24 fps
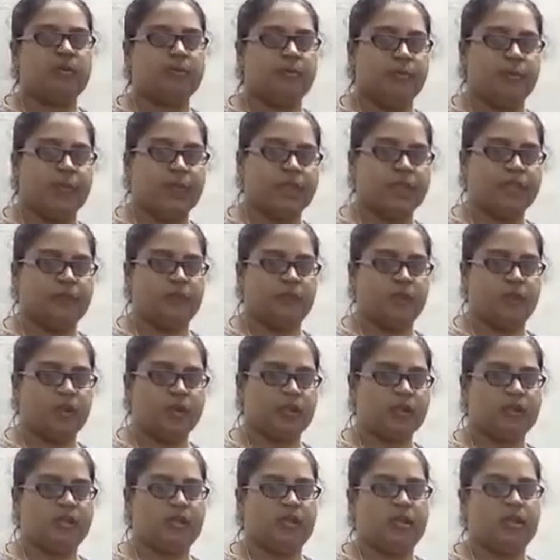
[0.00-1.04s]
meant for
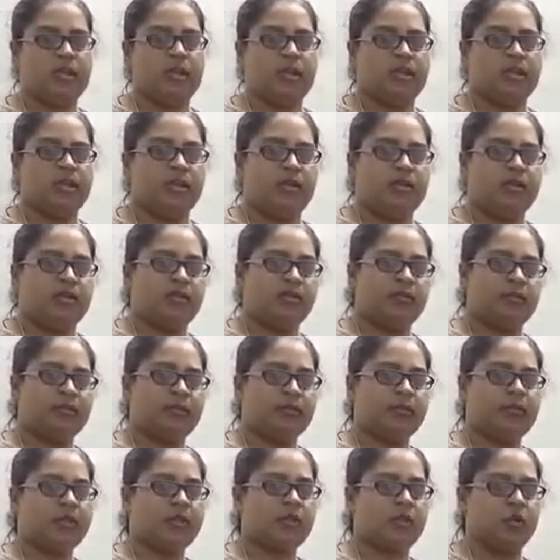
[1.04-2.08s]

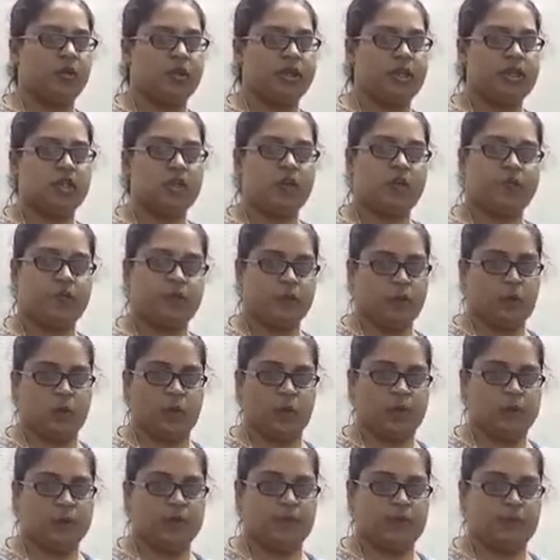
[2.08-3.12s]
storage of food
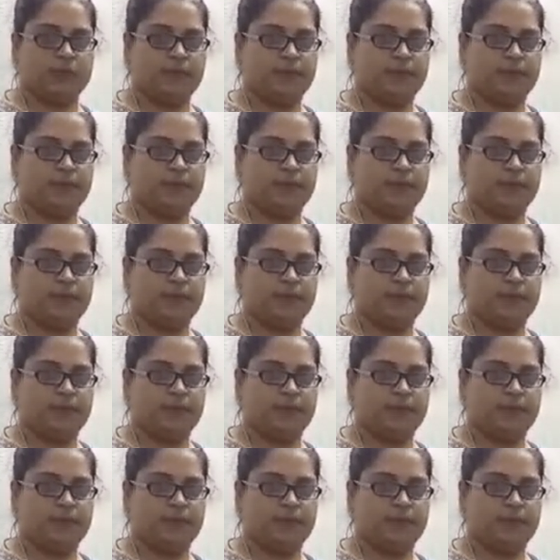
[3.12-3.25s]
also.